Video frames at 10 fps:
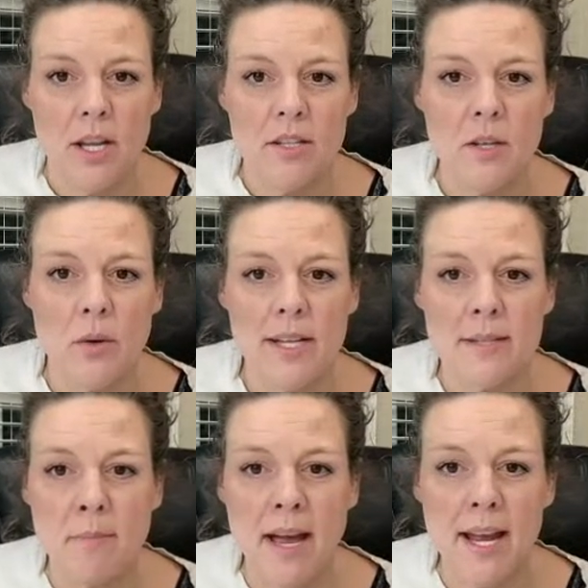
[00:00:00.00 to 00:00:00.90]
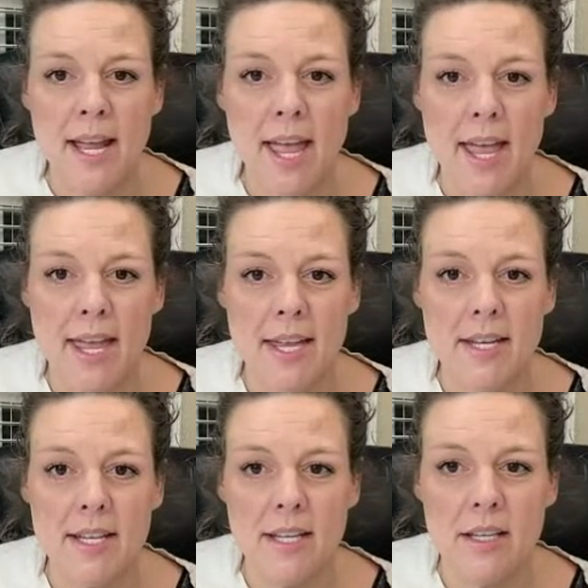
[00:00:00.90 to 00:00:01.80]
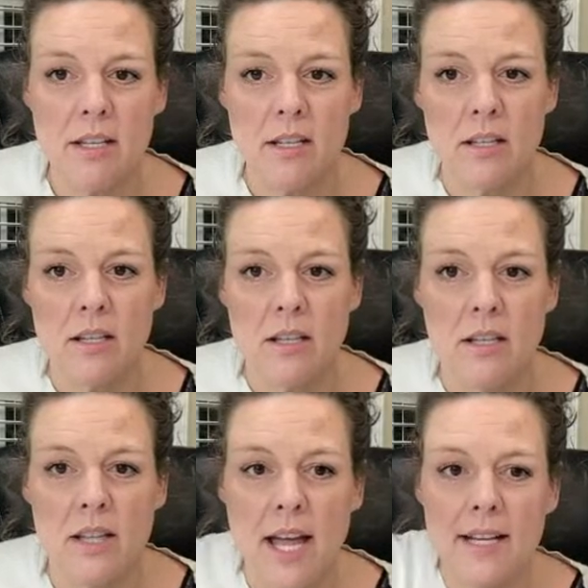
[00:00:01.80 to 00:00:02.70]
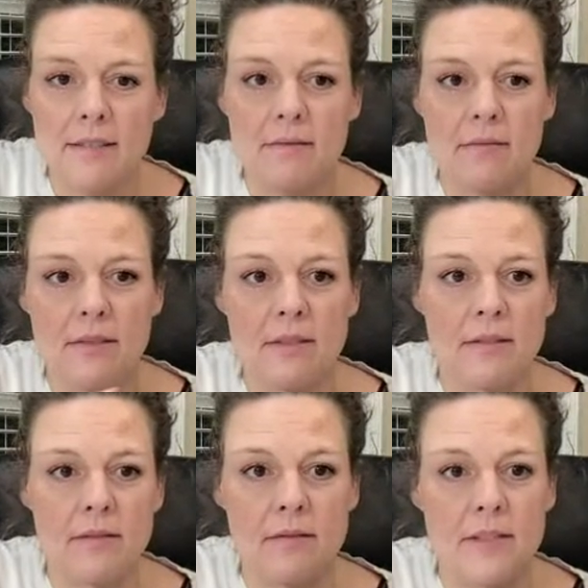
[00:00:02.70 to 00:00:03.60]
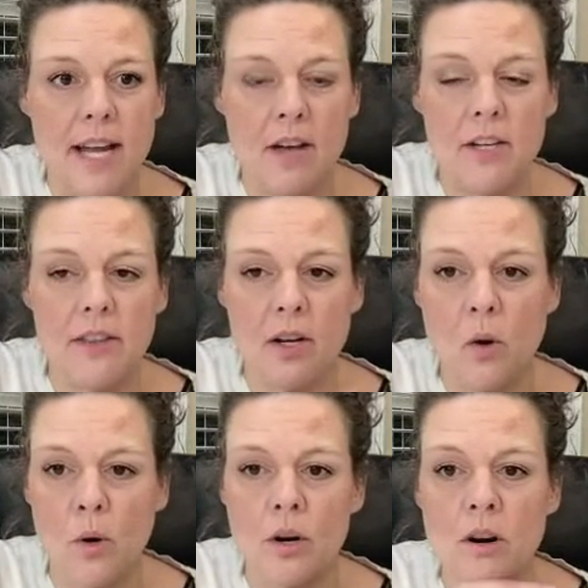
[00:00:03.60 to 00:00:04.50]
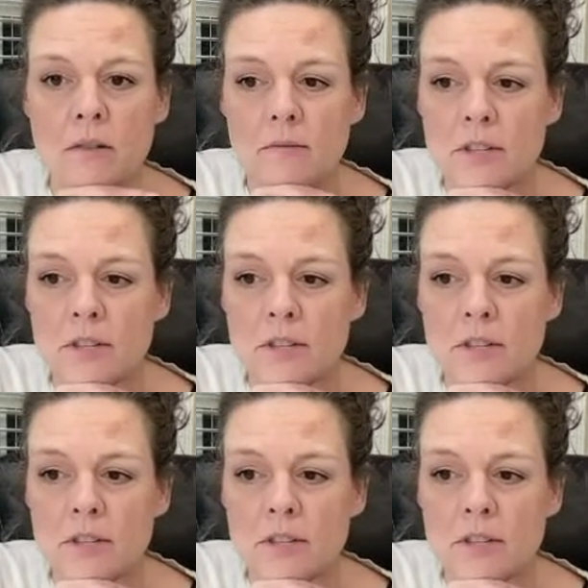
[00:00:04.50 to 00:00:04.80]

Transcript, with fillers: So is my head like down in the corner.